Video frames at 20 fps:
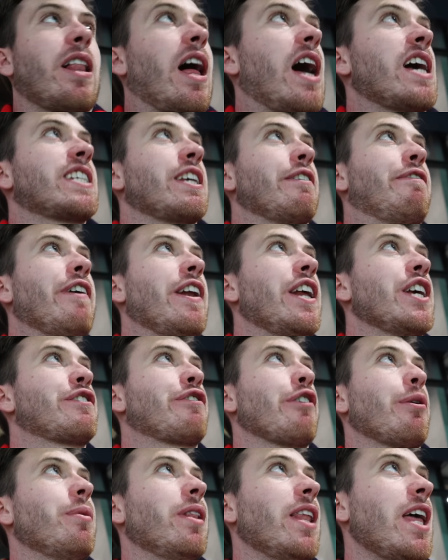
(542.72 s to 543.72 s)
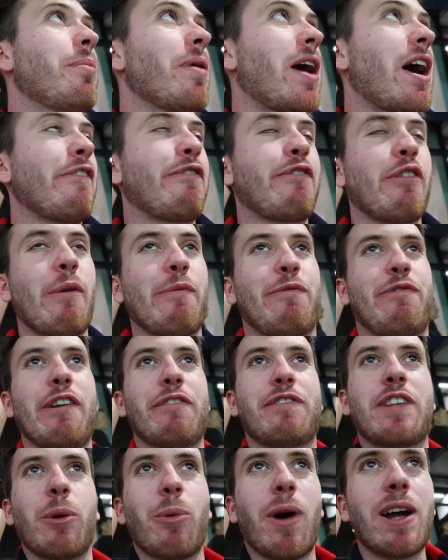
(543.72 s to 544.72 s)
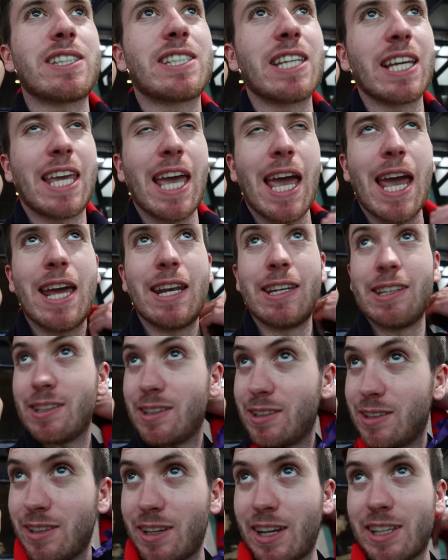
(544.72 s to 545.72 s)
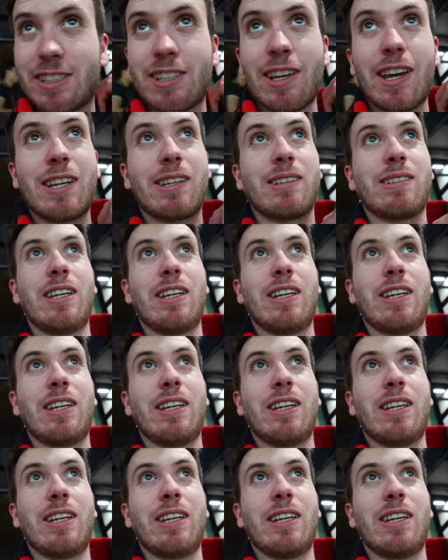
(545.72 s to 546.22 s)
Classy finish from Libber from 50. Once again, it's like,